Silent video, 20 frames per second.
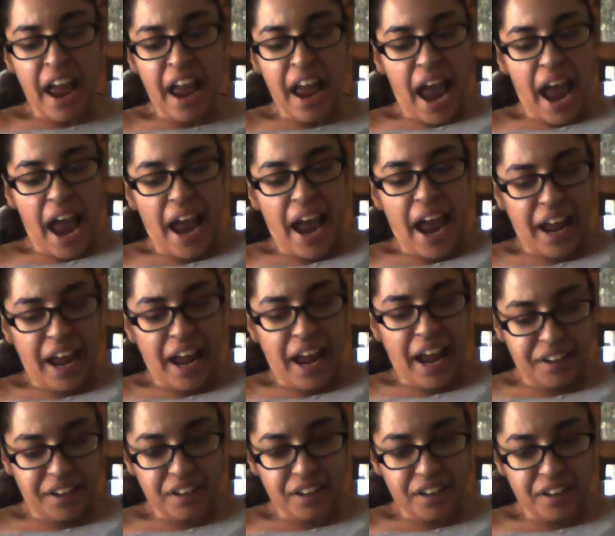
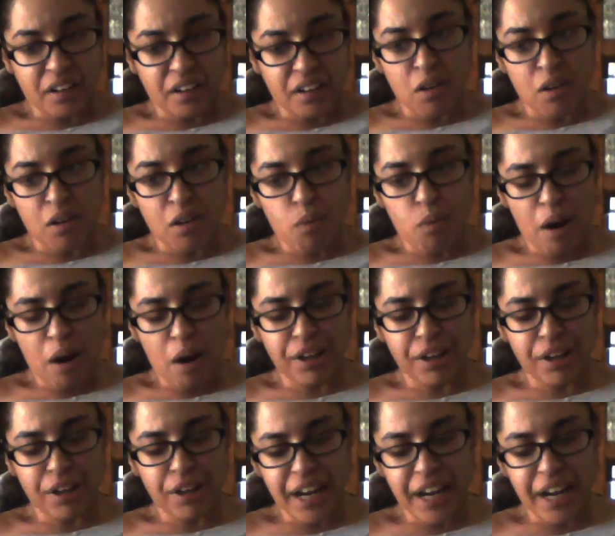and what we
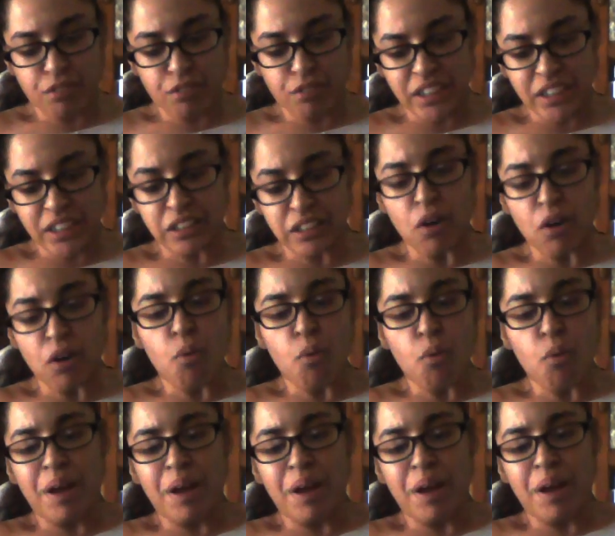did was
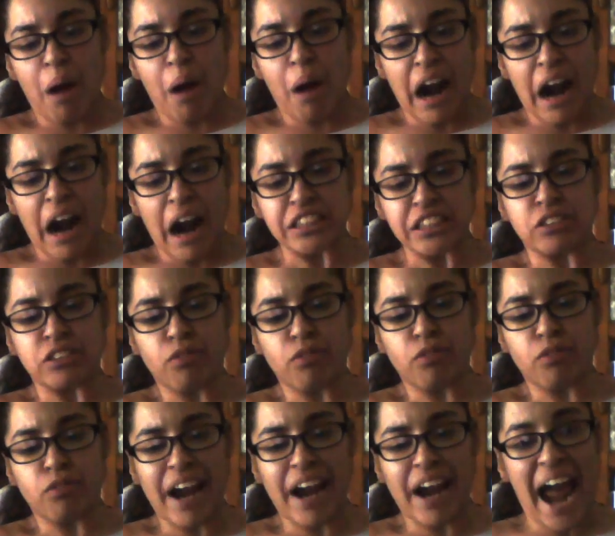we marked
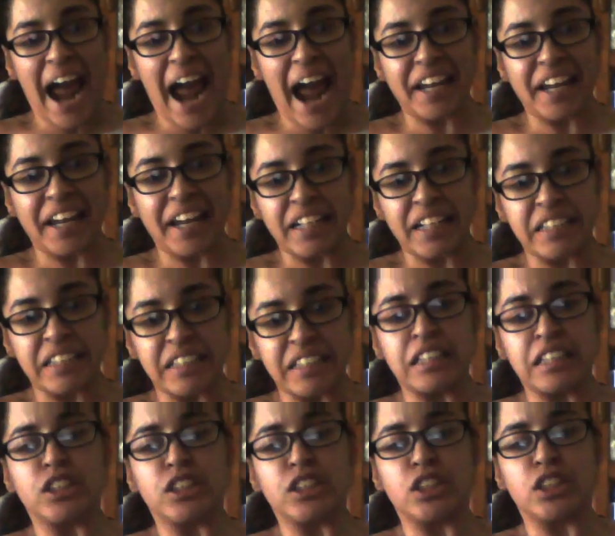where I needed
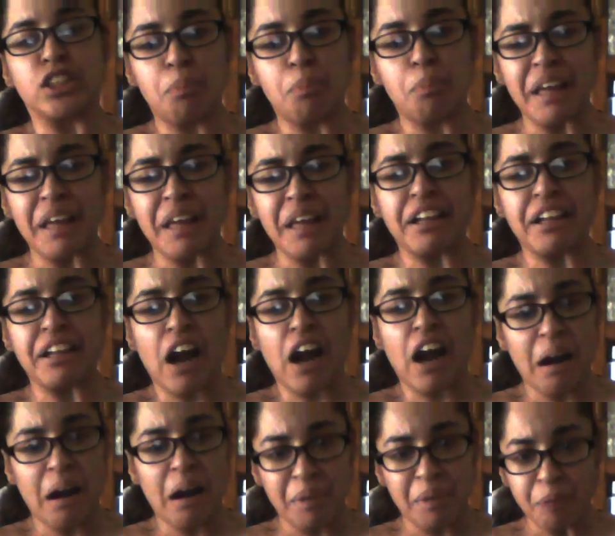to pin the
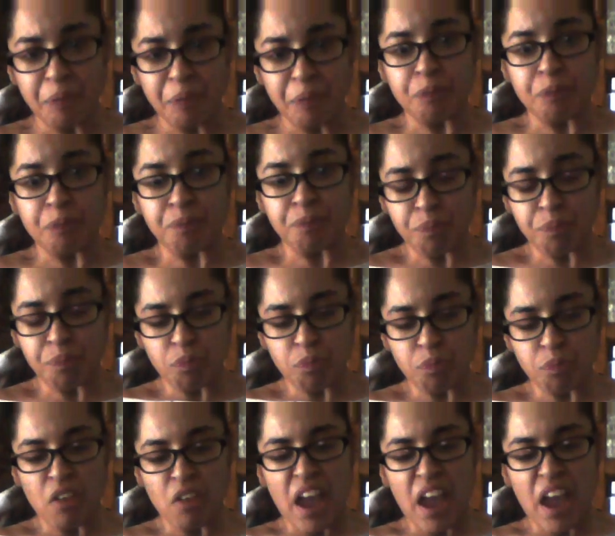garment,
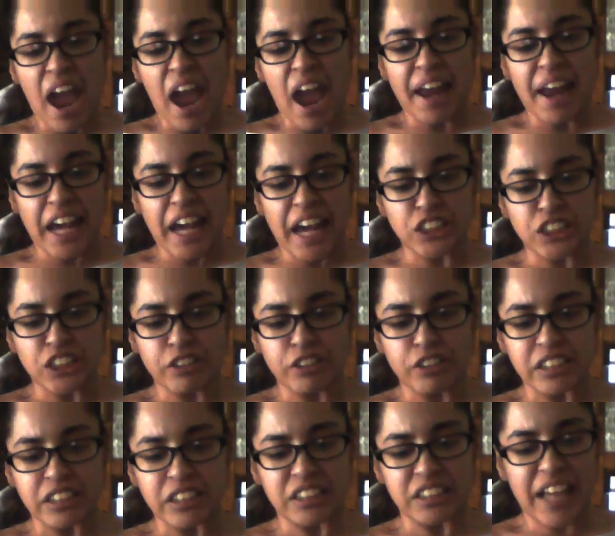and as you can
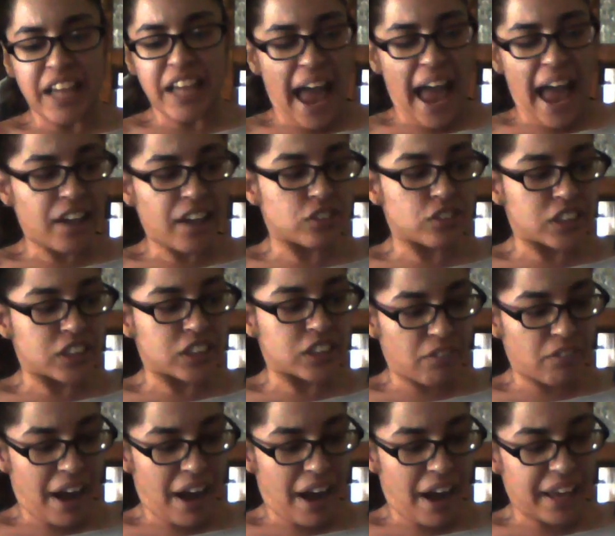see I used the
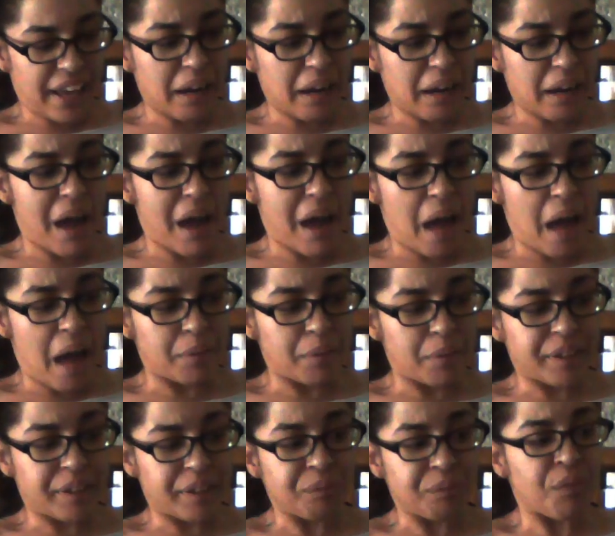regular bobbin
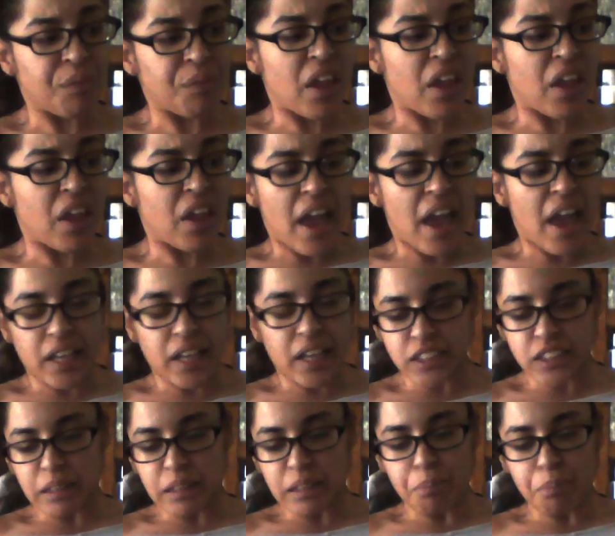and
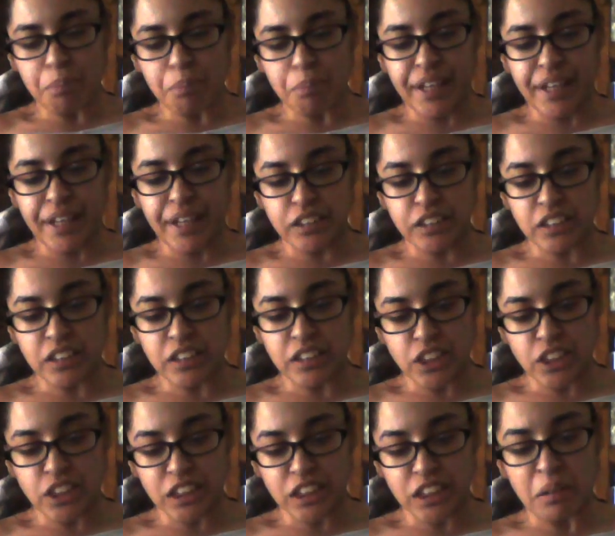some pins and
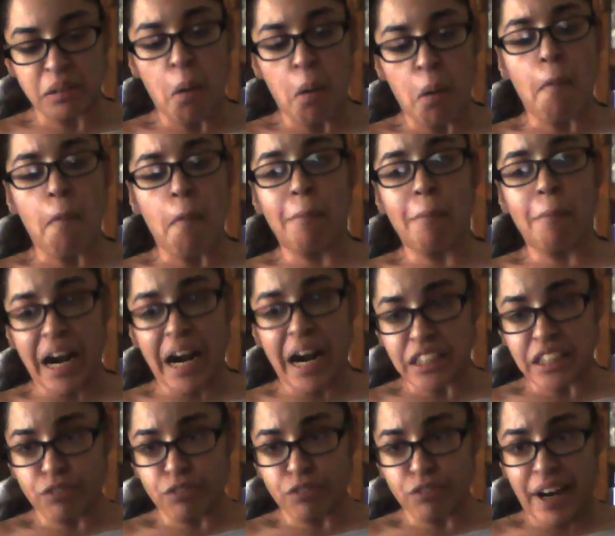just marked
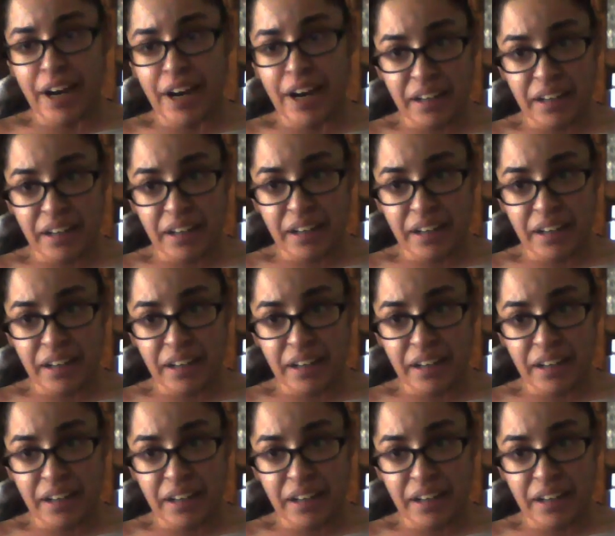where